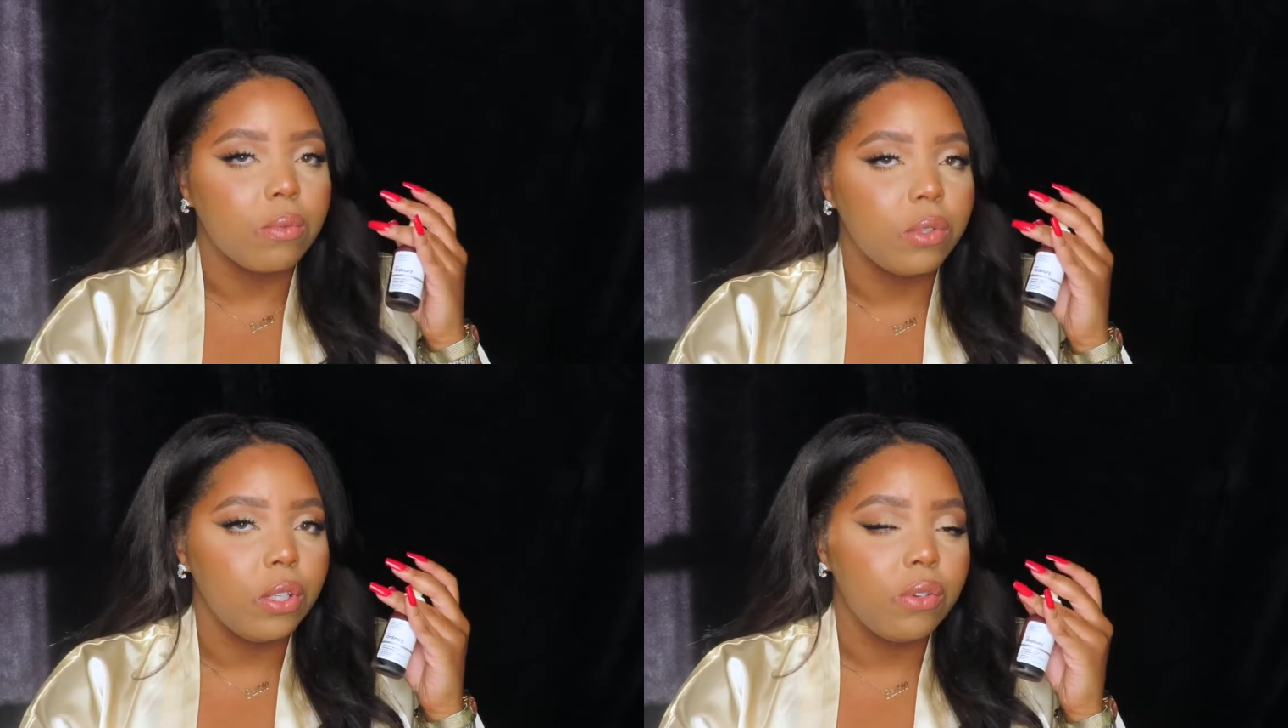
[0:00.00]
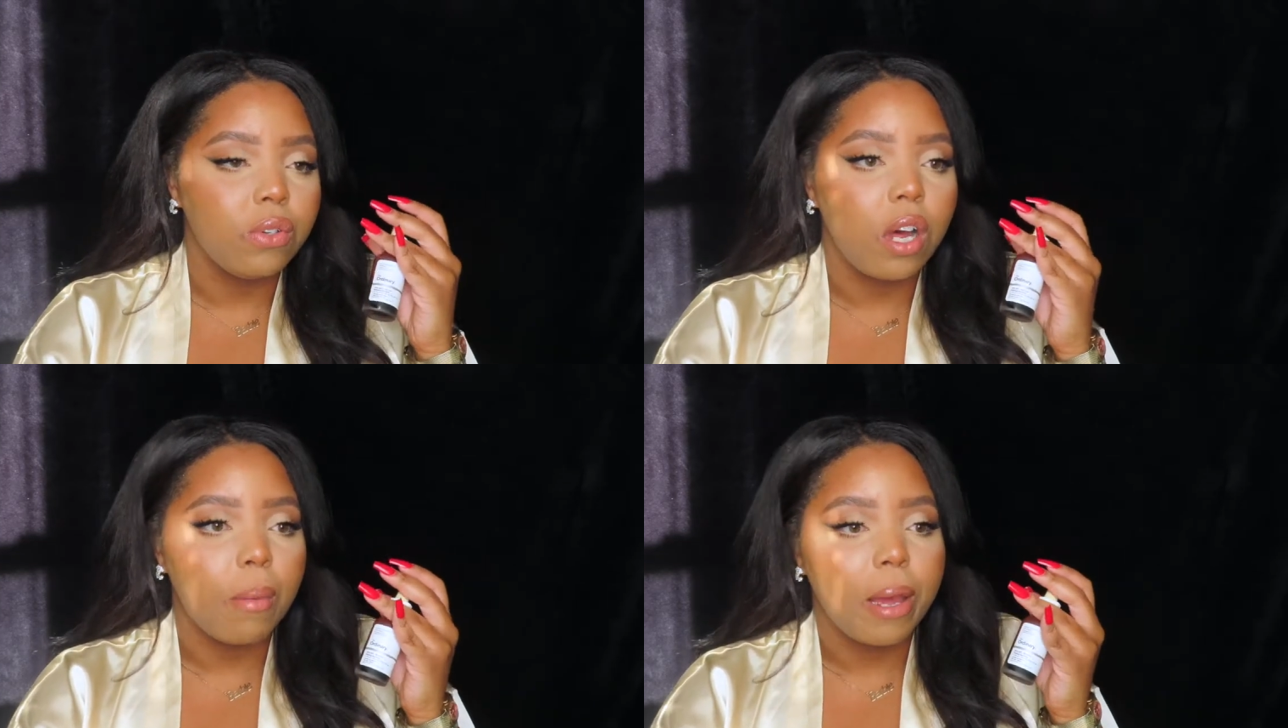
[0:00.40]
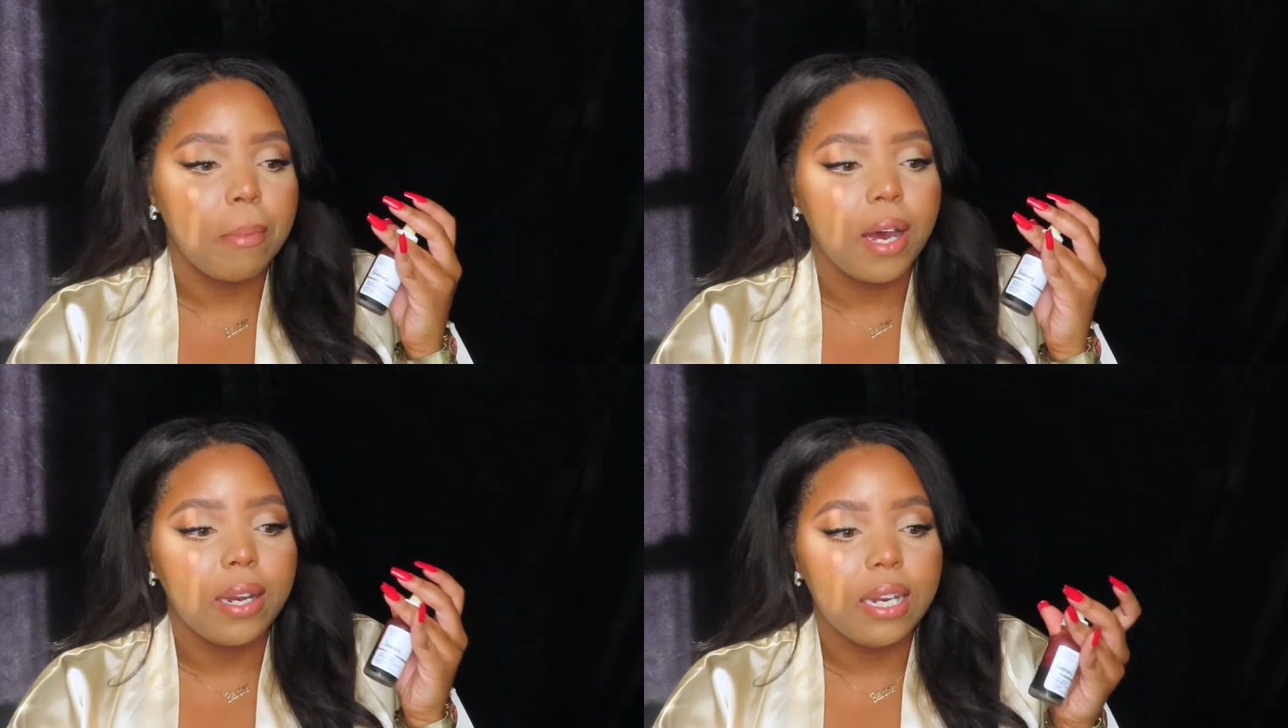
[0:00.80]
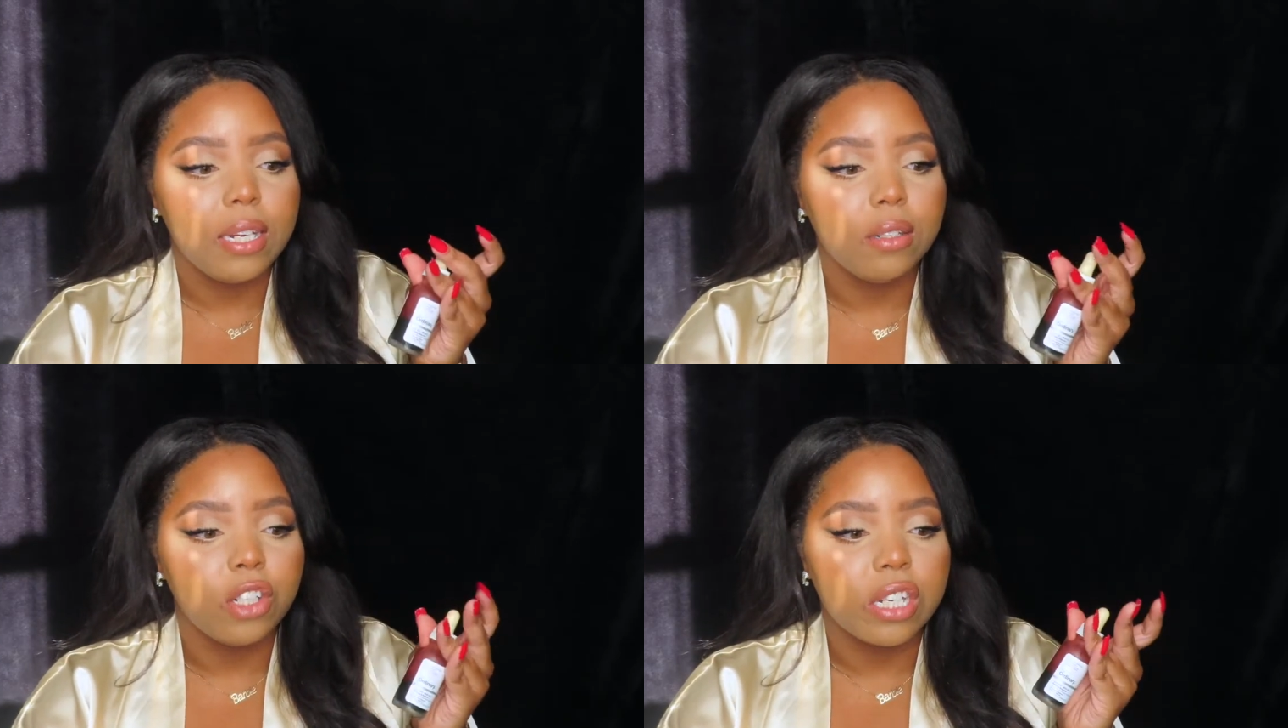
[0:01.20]
will use on my
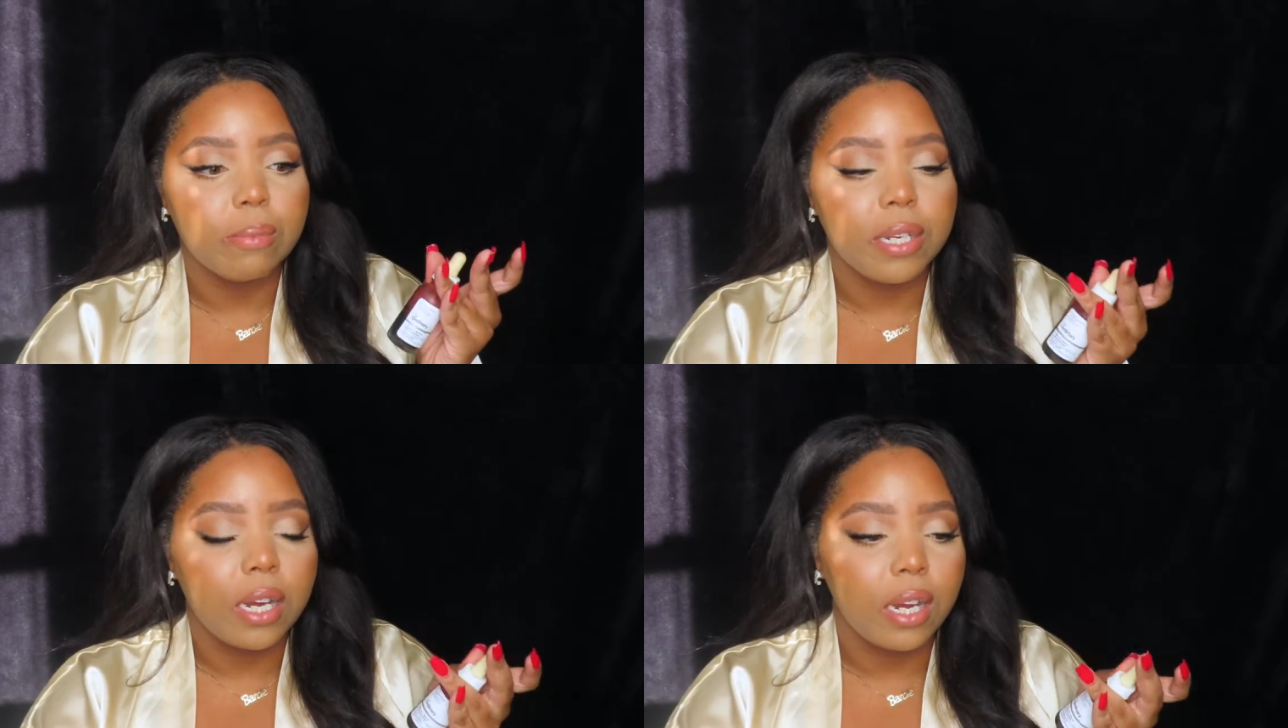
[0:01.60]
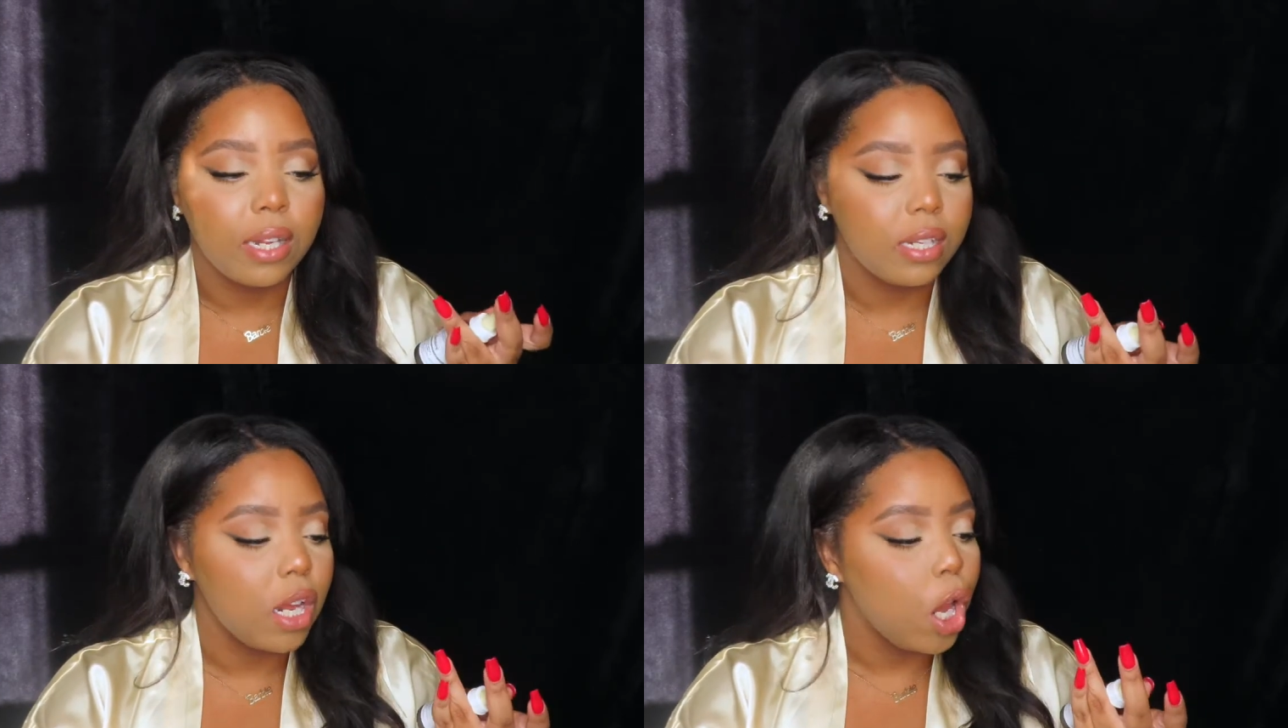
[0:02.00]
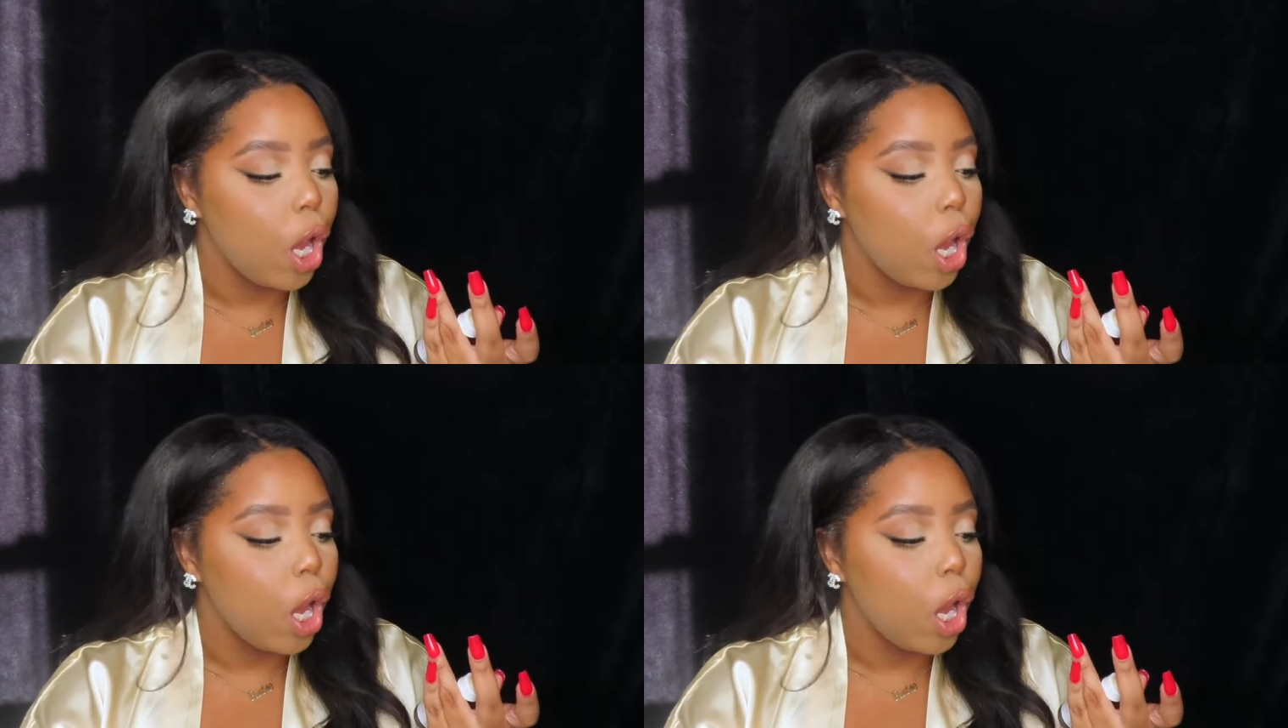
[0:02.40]
body just because